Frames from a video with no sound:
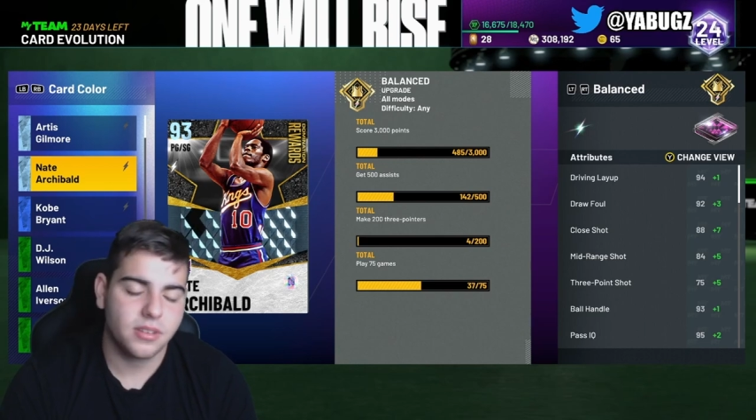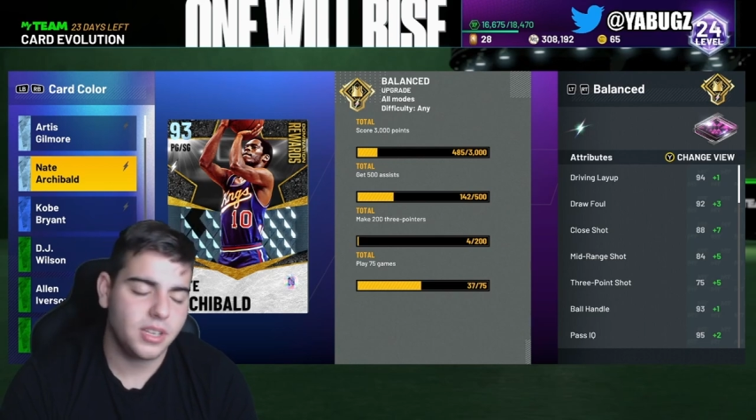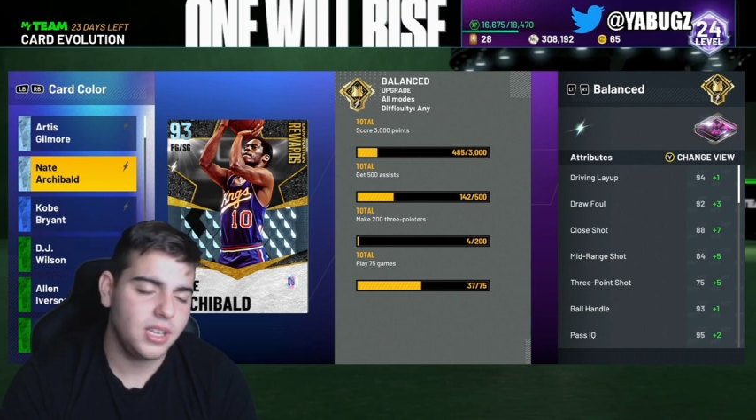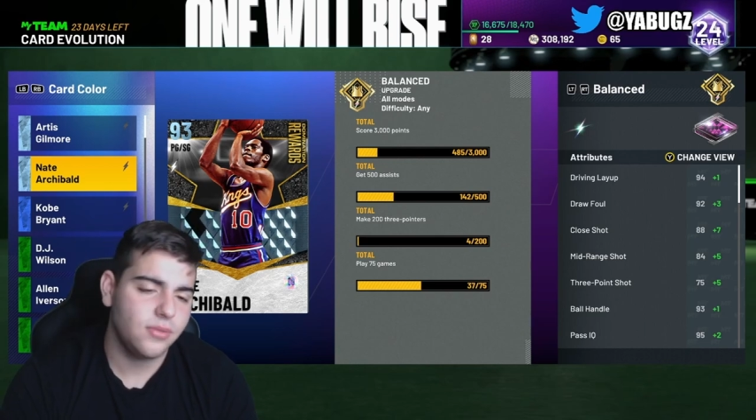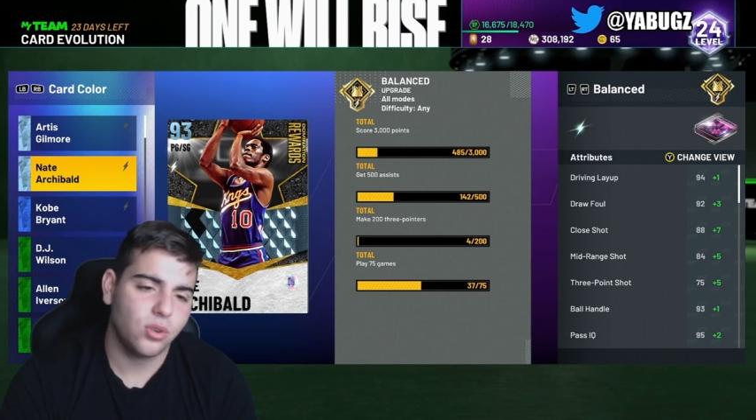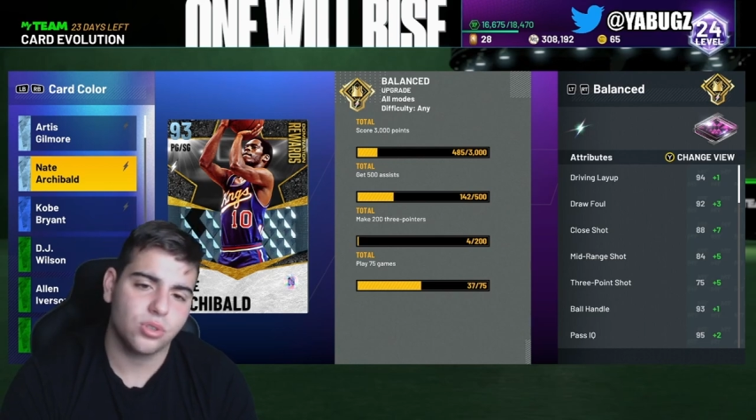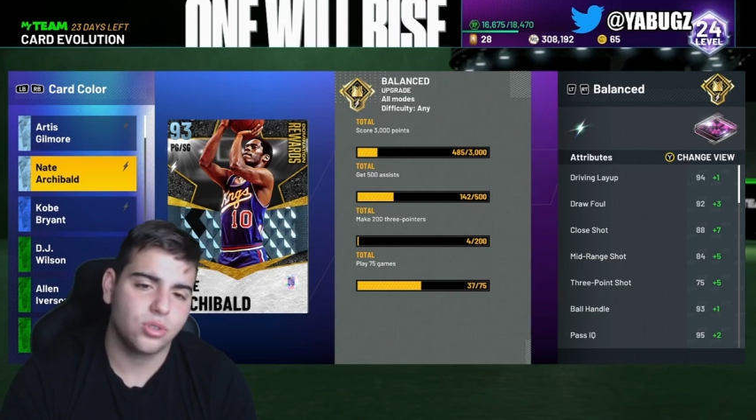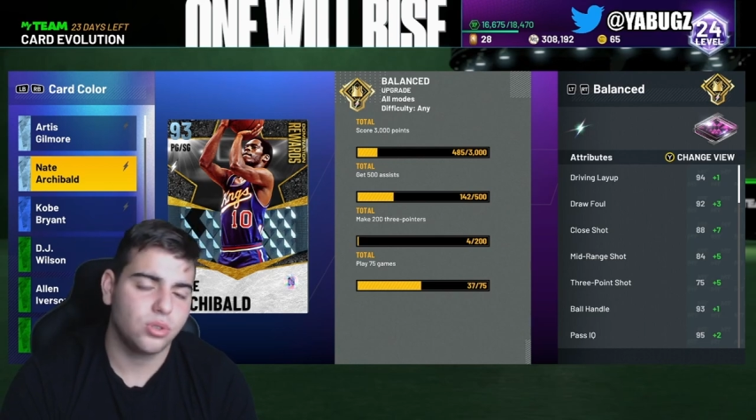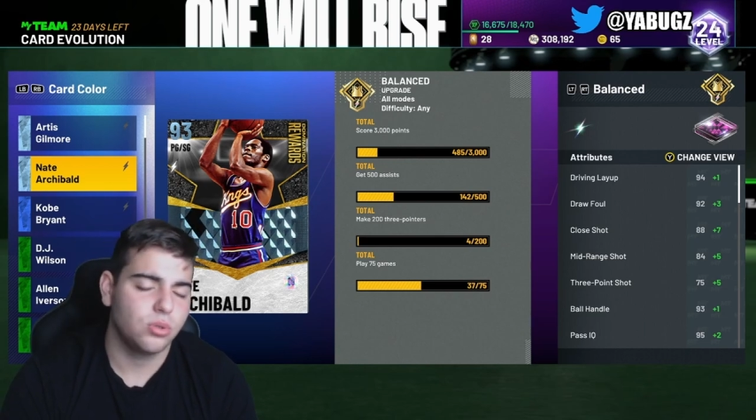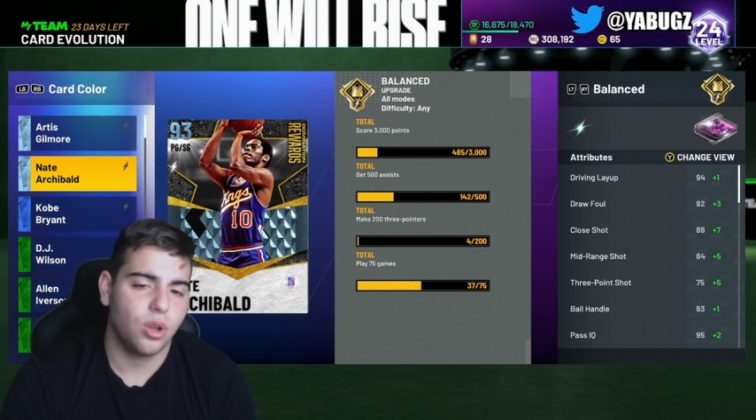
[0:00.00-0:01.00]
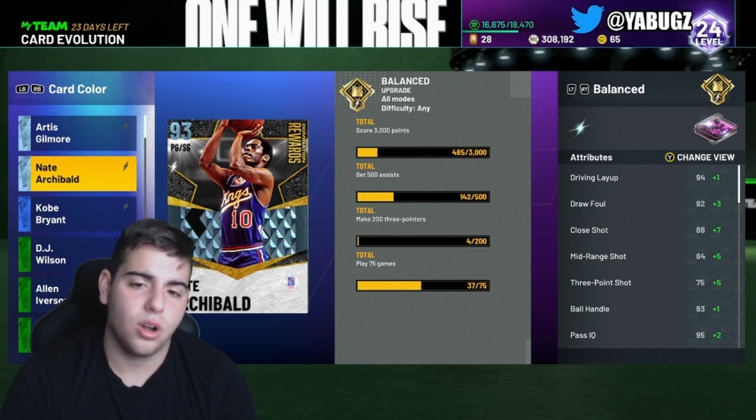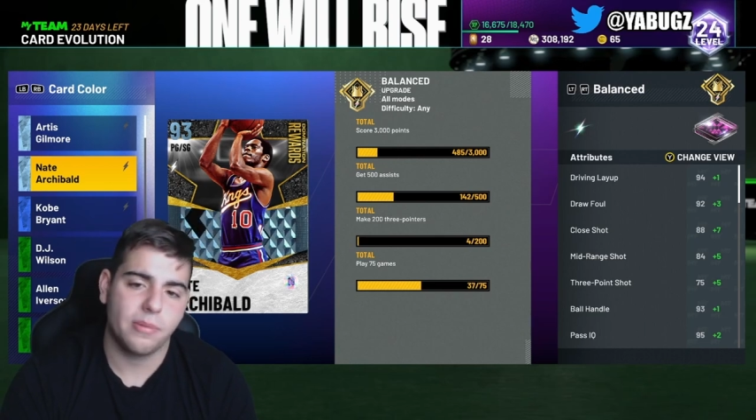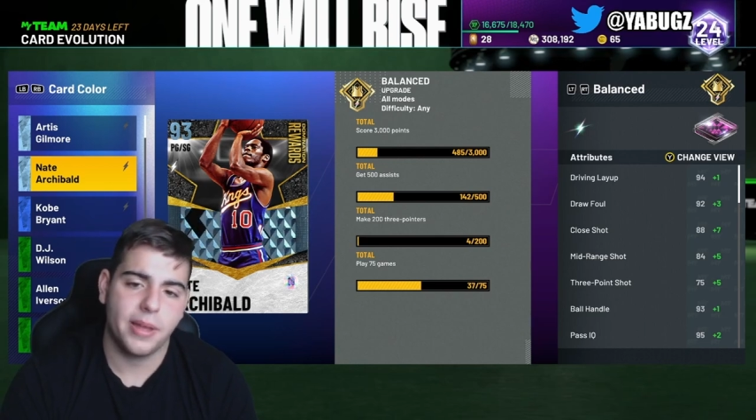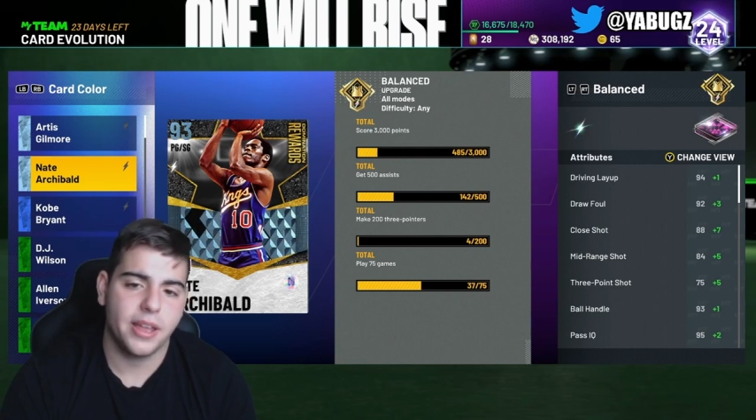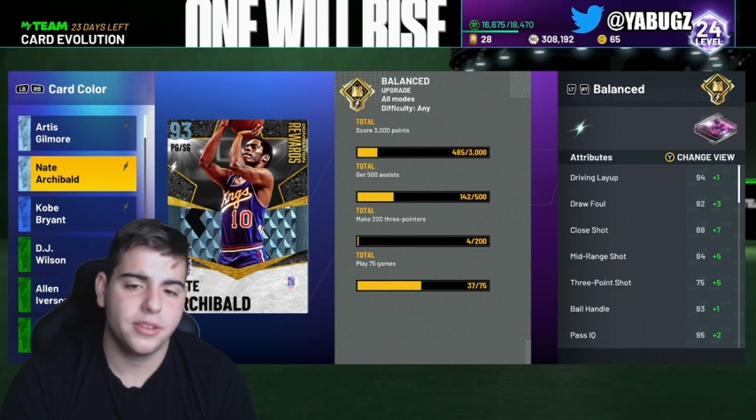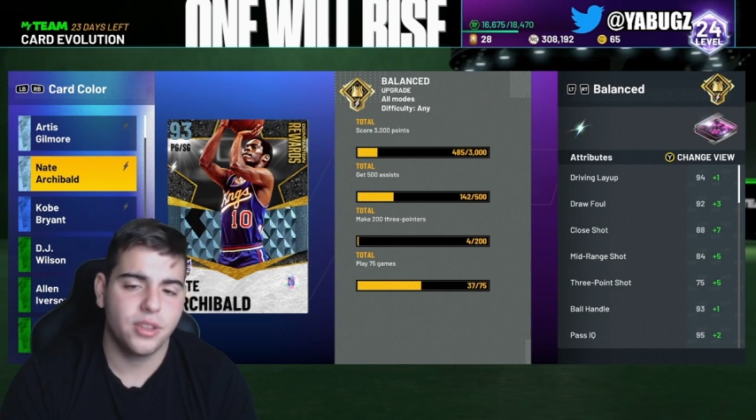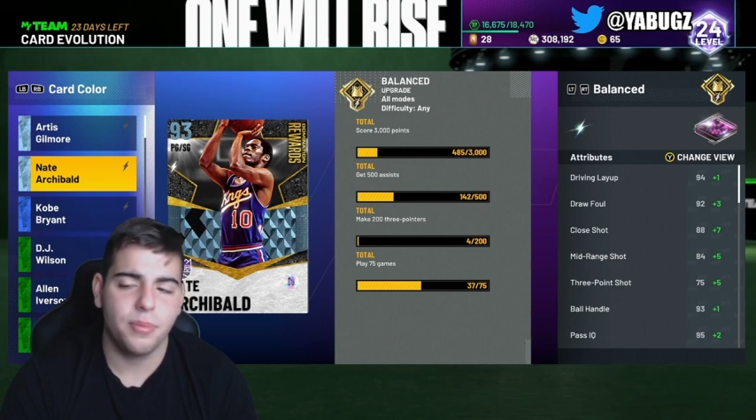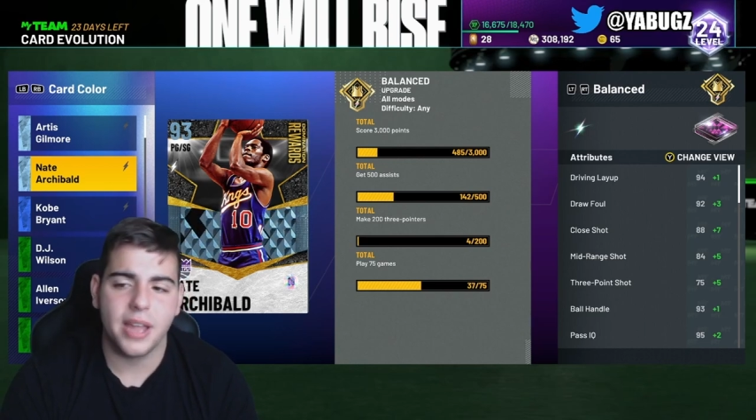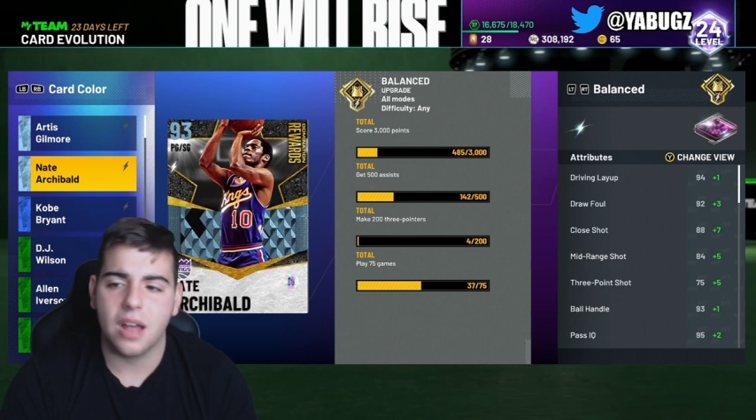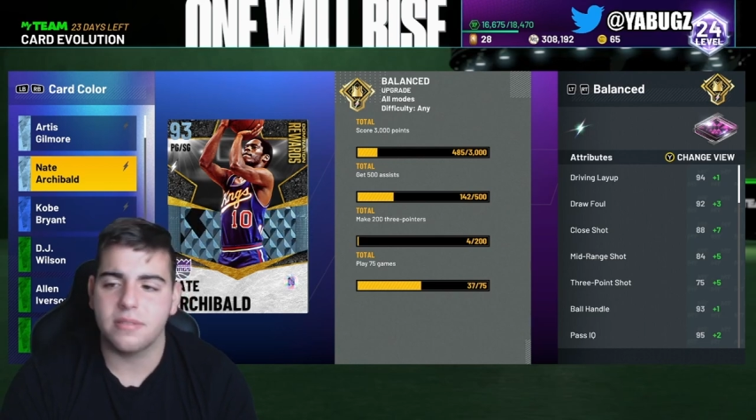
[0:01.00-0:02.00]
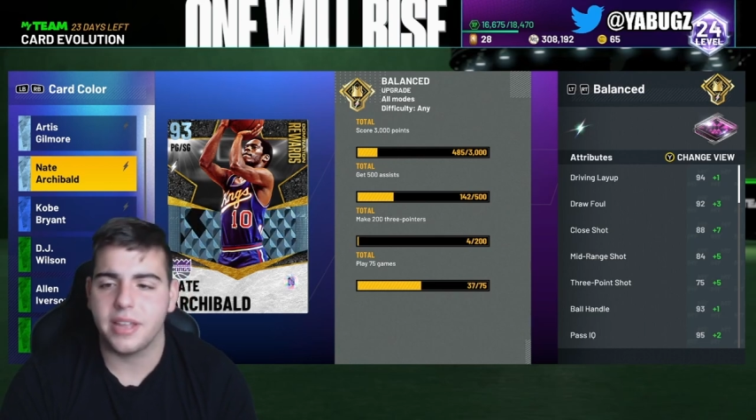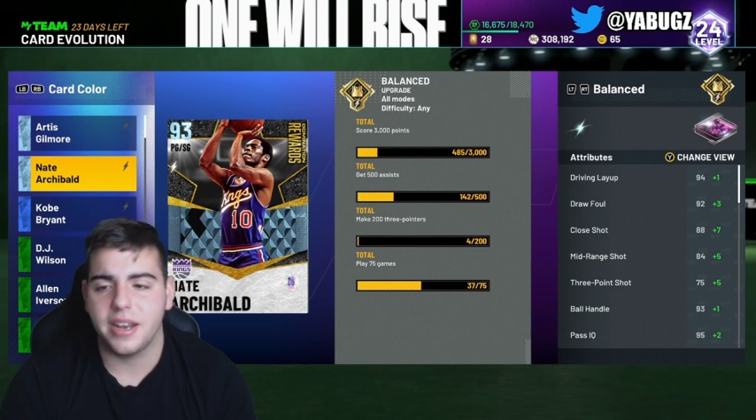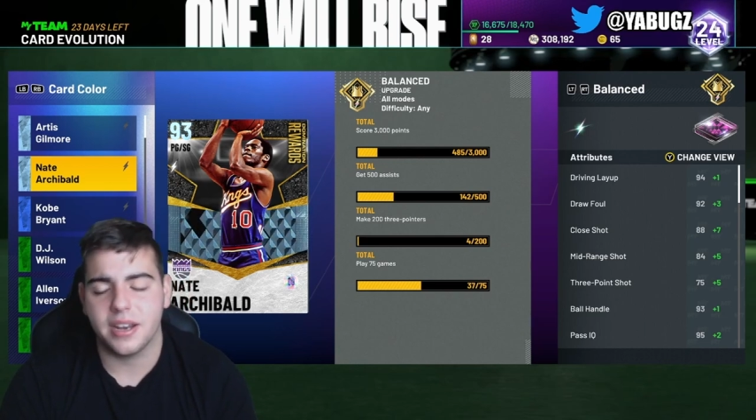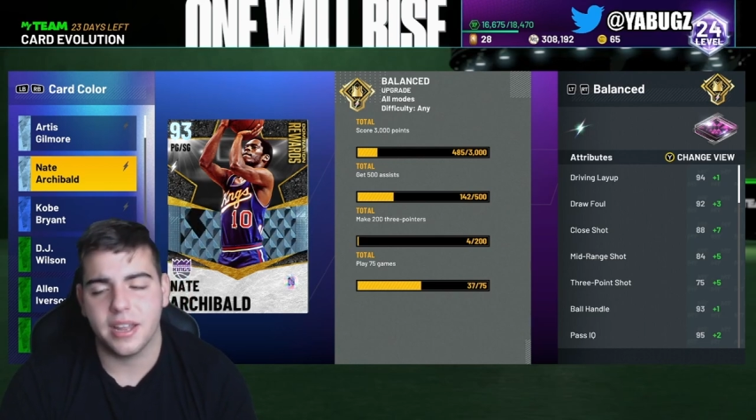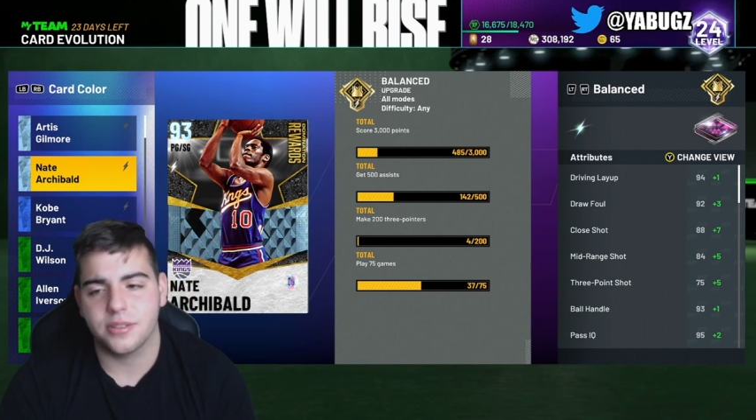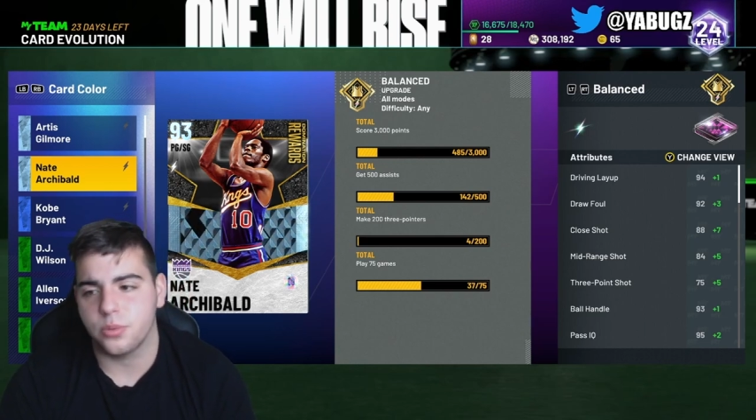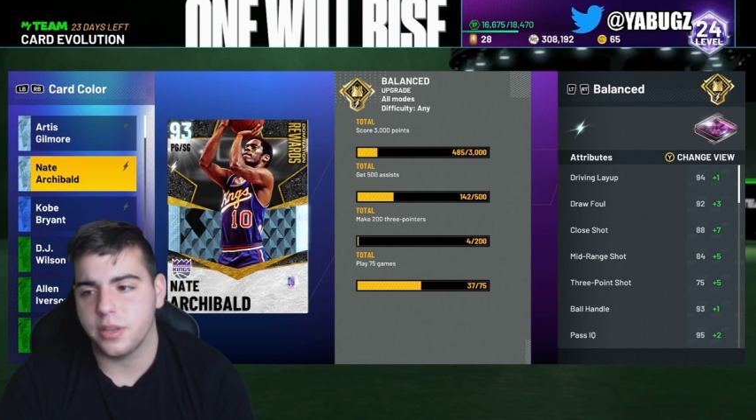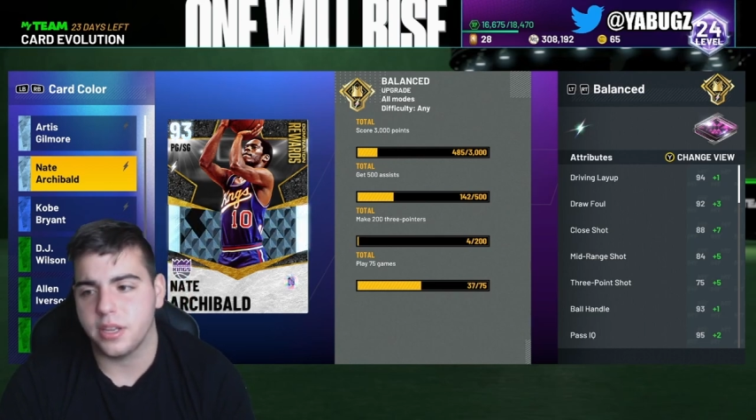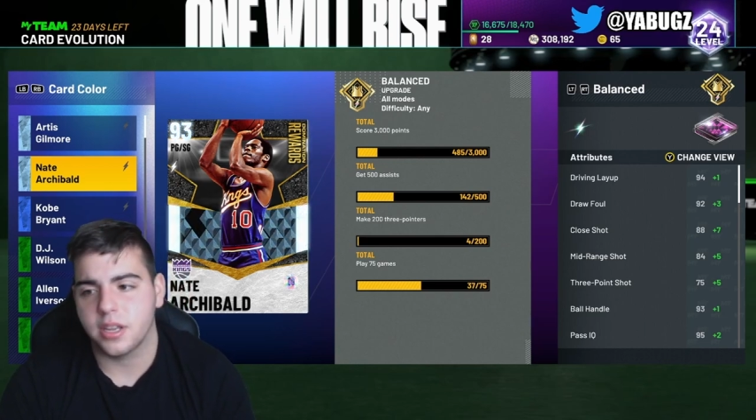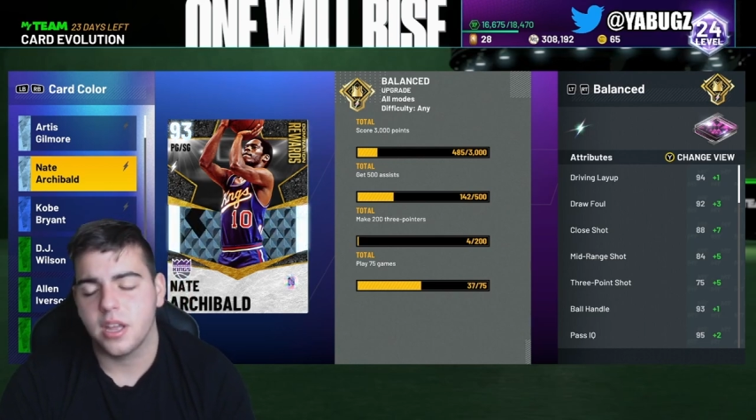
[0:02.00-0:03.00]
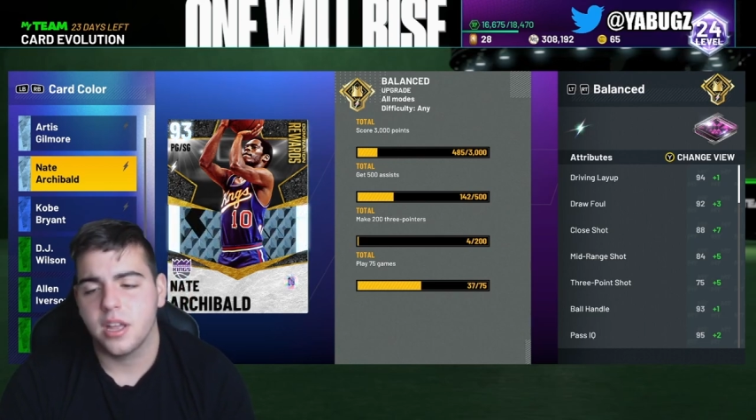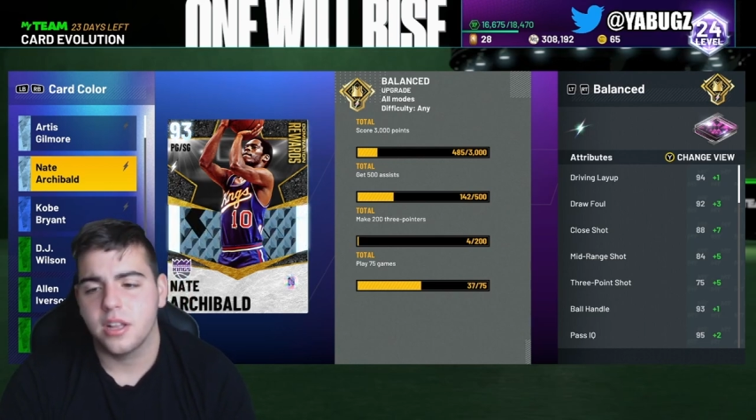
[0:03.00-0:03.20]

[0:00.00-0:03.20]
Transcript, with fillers: The Evos are too long, man. They'll be outdated next week.